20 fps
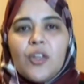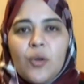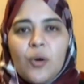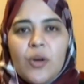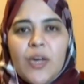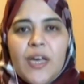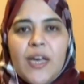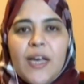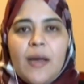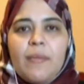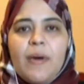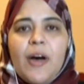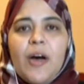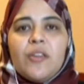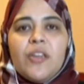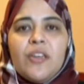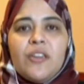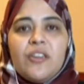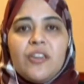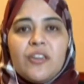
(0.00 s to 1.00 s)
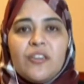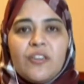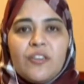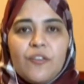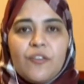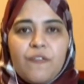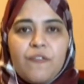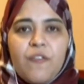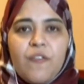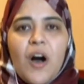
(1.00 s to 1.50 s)
talking about
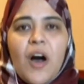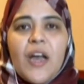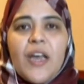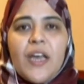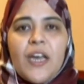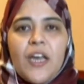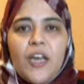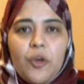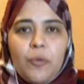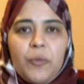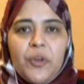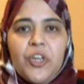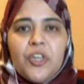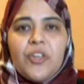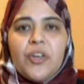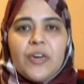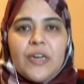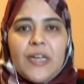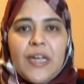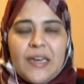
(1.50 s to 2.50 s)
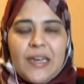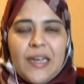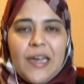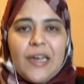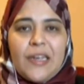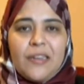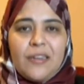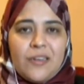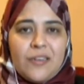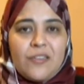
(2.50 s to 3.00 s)
intensifying humanitarian
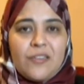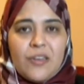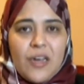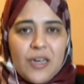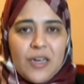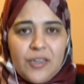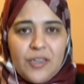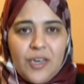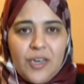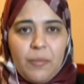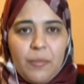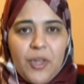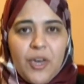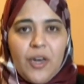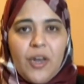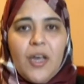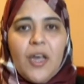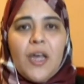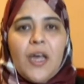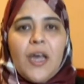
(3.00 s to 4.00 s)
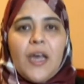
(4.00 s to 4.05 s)
aid inside Yemen.